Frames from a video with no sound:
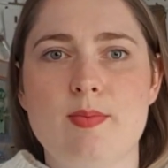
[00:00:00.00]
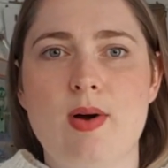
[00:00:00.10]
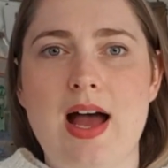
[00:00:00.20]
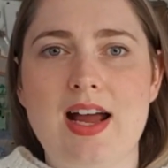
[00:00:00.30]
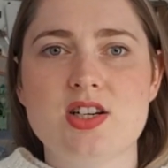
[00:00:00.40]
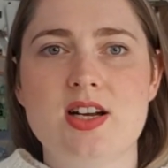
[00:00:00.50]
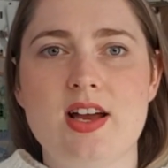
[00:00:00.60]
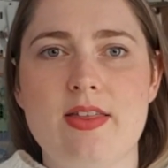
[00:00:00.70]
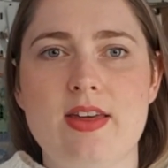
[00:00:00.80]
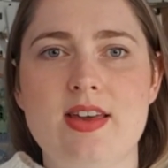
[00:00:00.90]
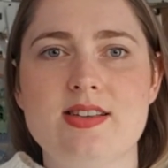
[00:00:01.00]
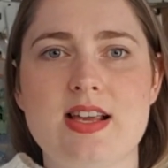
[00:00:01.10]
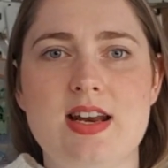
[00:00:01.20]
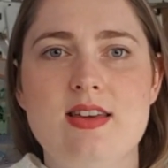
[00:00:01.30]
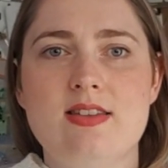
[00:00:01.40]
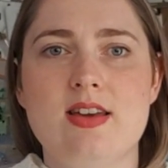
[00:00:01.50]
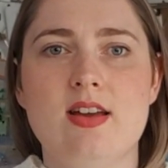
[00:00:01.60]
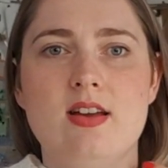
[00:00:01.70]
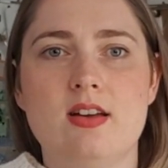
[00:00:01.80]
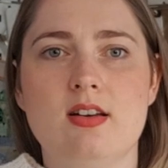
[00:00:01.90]
but actually I think it's
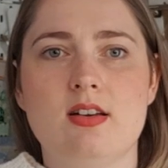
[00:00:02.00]
anything.